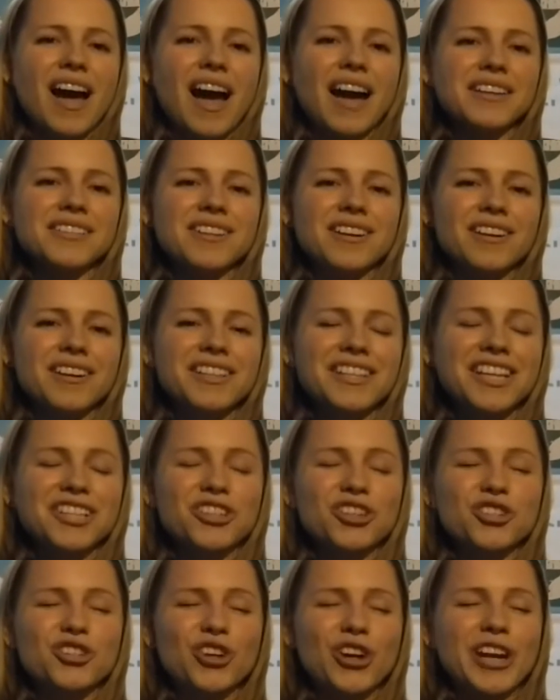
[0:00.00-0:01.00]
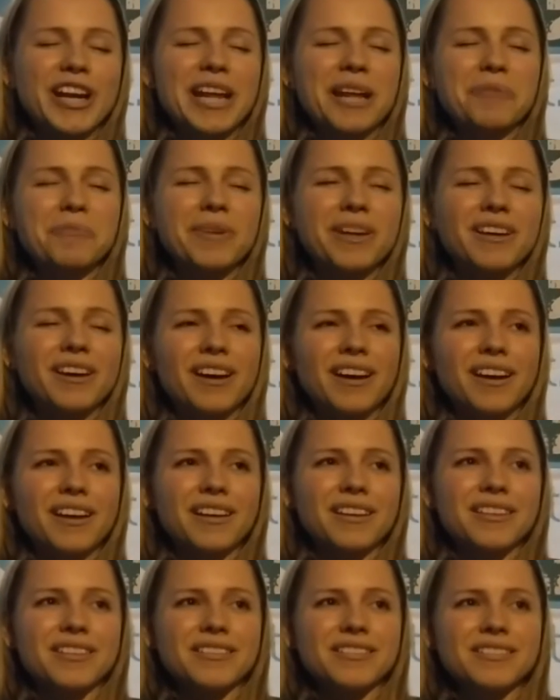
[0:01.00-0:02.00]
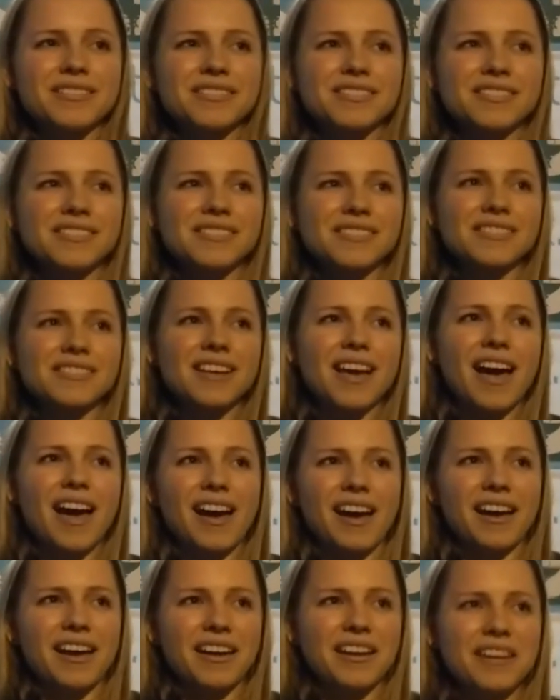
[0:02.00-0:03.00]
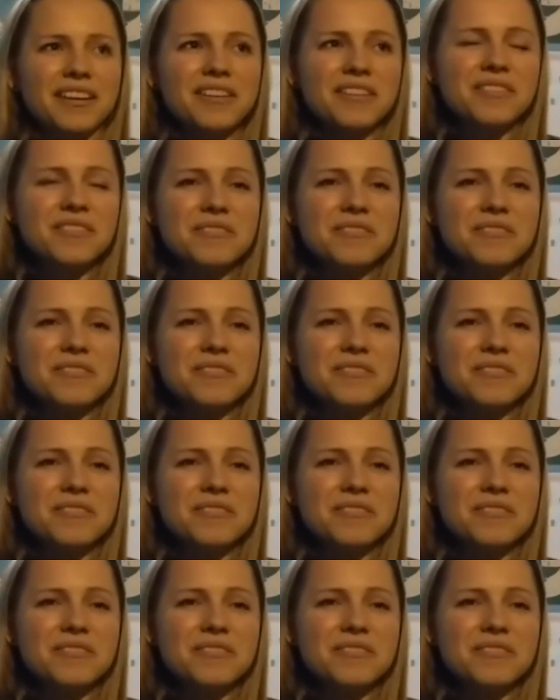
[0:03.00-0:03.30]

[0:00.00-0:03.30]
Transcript: I started teacher training because I